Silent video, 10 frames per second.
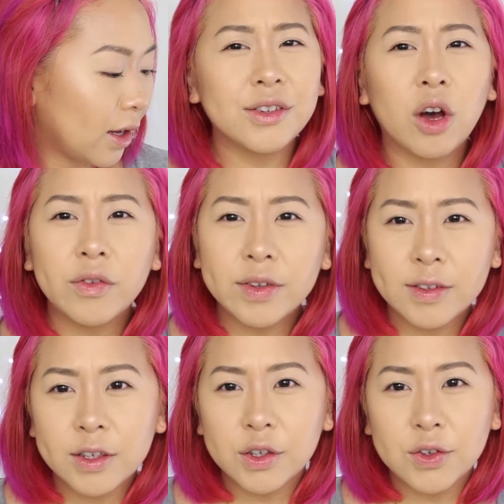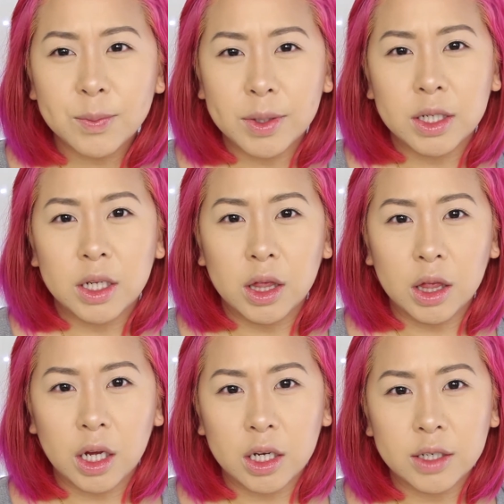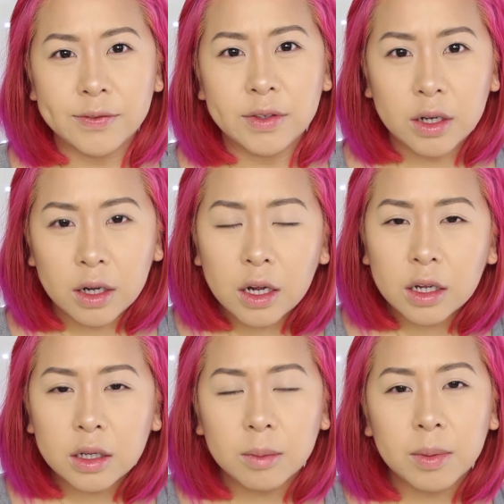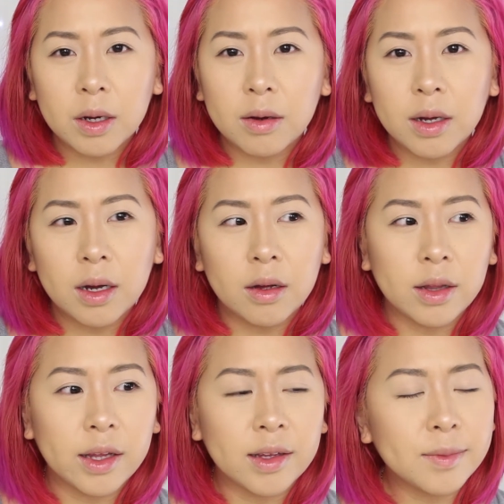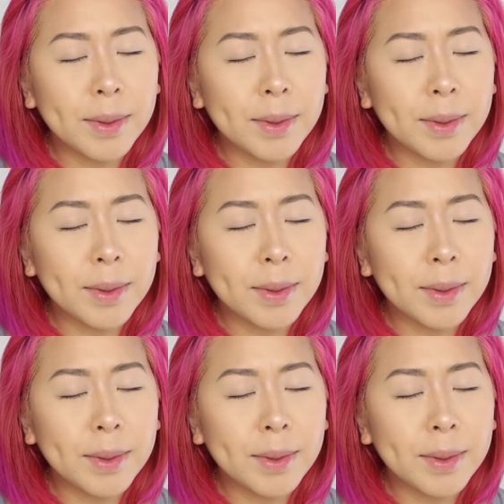So obviously there's been a lot of talk about how like this